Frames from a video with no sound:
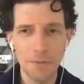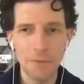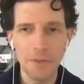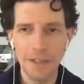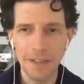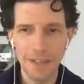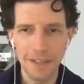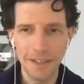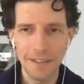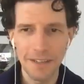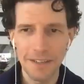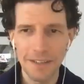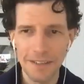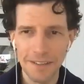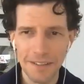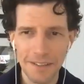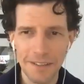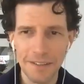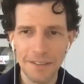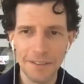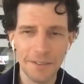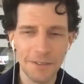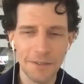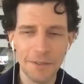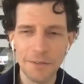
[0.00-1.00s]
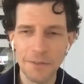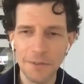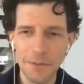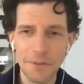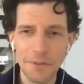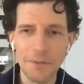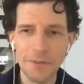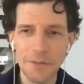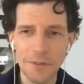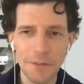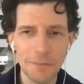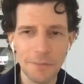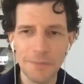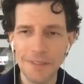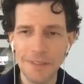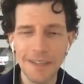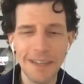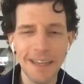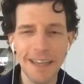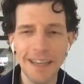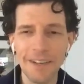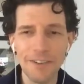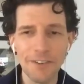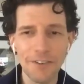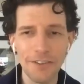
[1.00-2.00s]
way. They
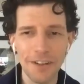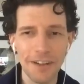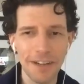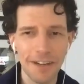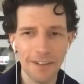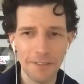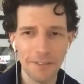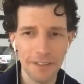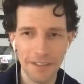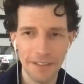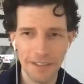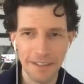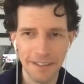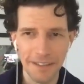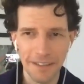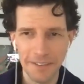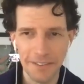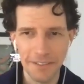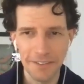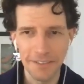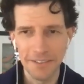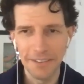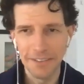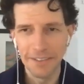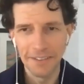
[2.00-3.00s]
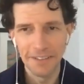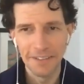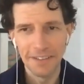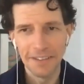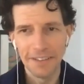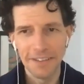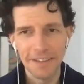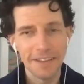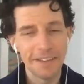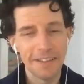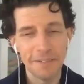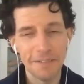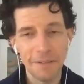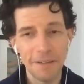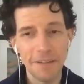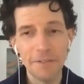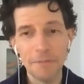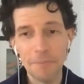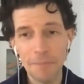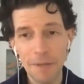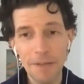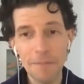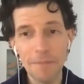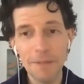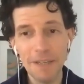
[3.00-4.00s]
can't shut everything down. It
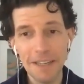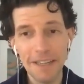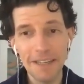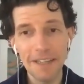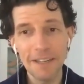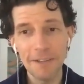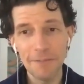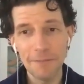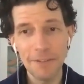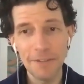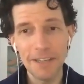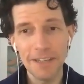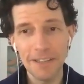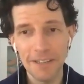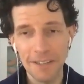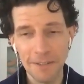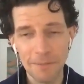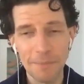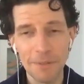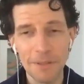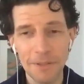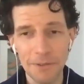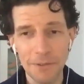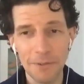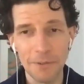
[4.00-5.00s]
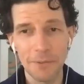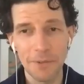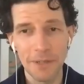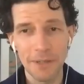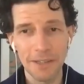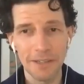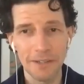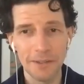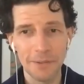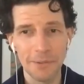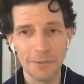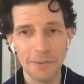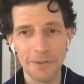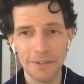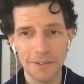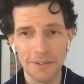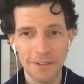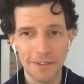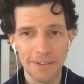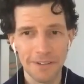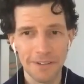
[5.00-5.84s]
may be inconvenient, but there's a way to do it.